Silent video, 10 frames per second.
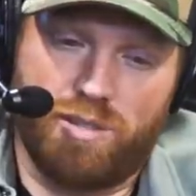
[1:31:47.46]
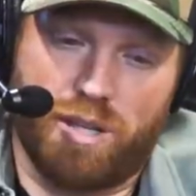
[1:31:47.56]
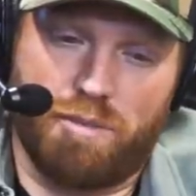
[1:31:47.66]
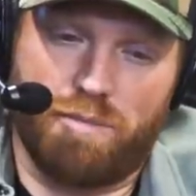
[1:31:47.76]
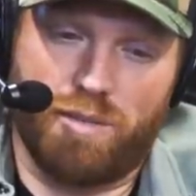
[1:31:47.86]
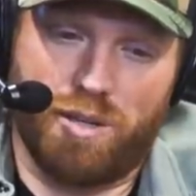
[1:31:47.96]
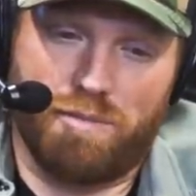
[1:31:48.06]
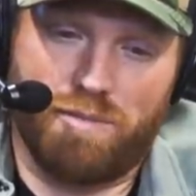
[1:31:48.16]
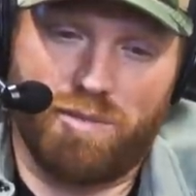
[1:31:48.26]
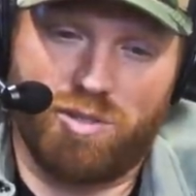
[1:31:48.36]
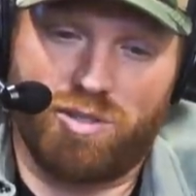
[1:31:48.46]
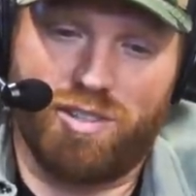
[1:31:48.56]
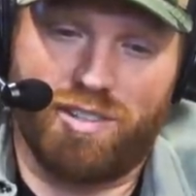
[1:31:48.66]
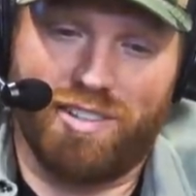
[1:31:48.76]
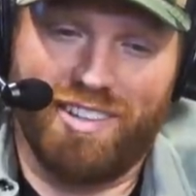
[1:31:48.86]
Time. Yeah. This is
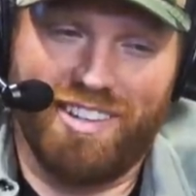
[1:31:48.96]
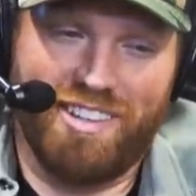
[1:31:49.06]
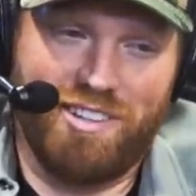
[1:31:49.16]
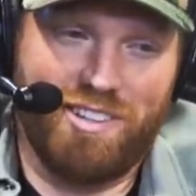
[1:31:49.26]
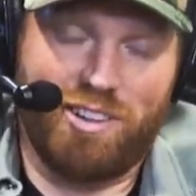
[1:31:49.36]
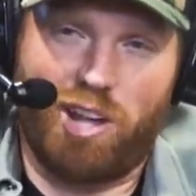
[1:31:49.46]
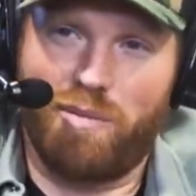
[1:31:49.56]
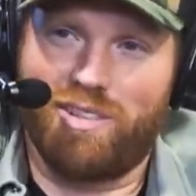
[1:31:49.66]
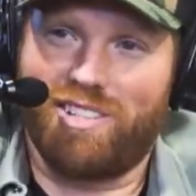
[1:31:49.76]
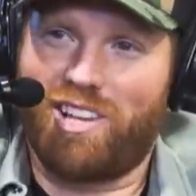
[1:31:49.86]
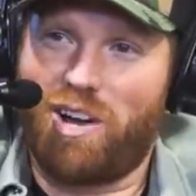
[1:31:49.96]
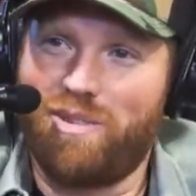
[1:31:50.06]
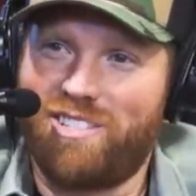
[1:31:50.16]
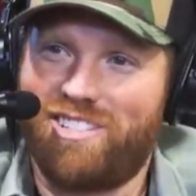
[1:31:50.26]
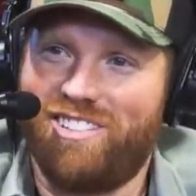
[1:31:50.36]
good. Llamas,
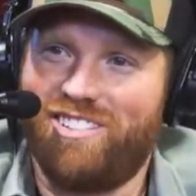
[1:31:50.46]
llamas to